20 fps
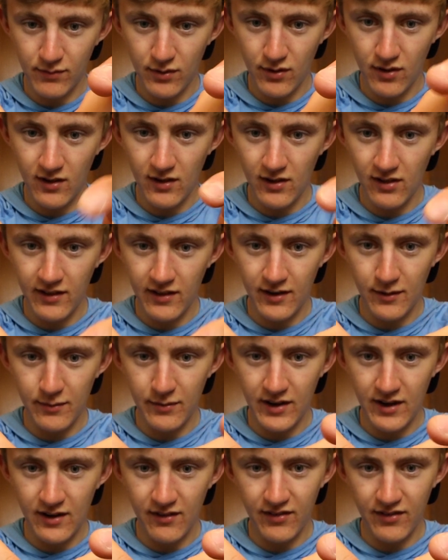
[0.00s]
Pull a little
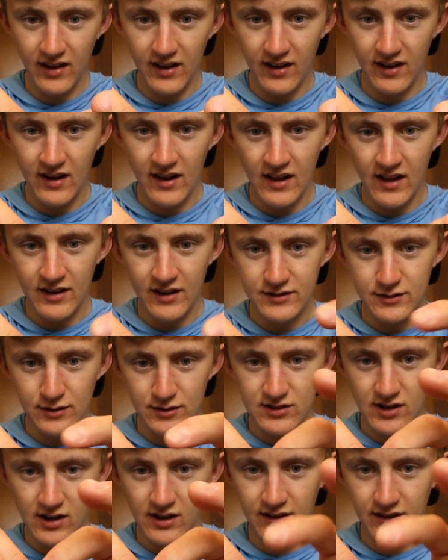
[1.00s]
bit of it so
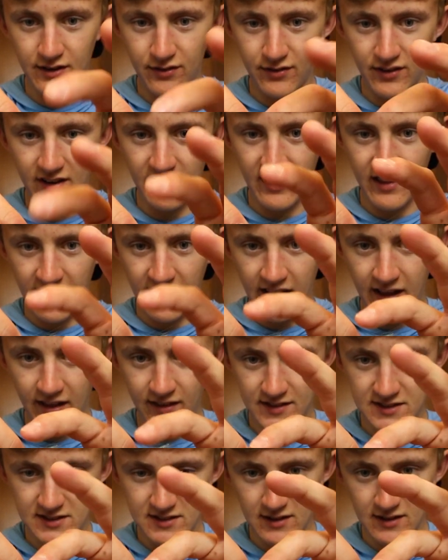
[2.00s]
it's all different
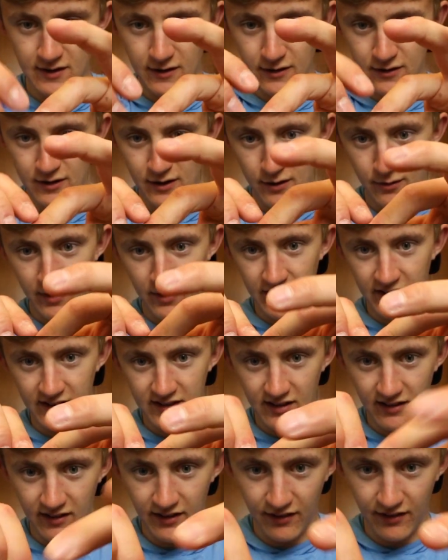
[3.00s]
lengths. You know, you don't want it
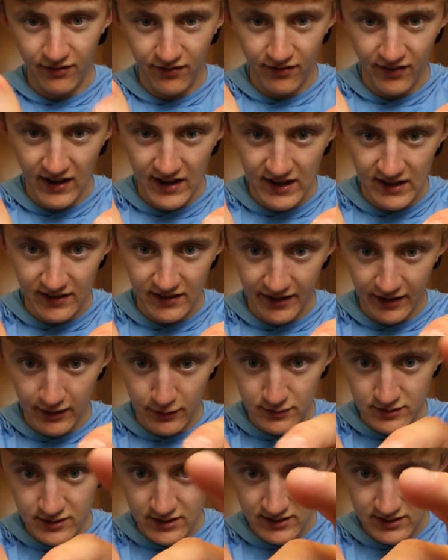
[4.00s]
to look fake like
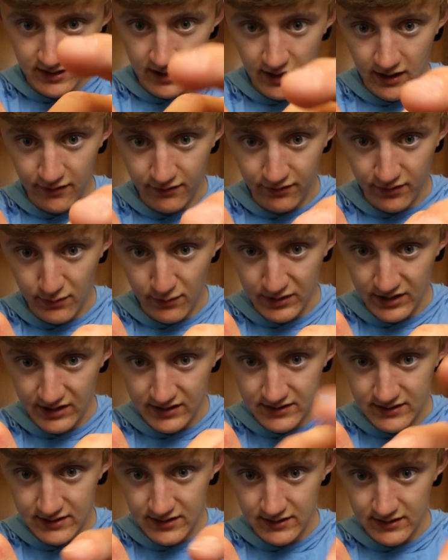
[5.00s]
it was just cut from
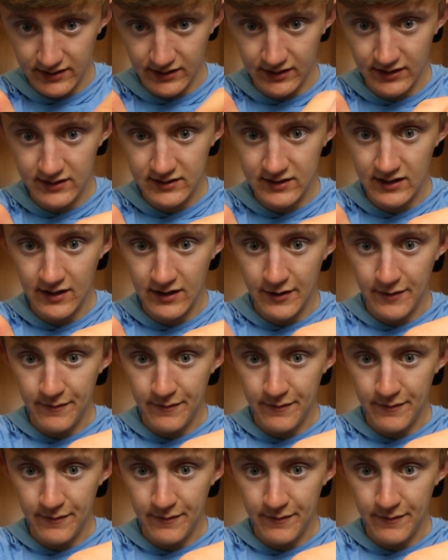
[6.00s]
a scissors.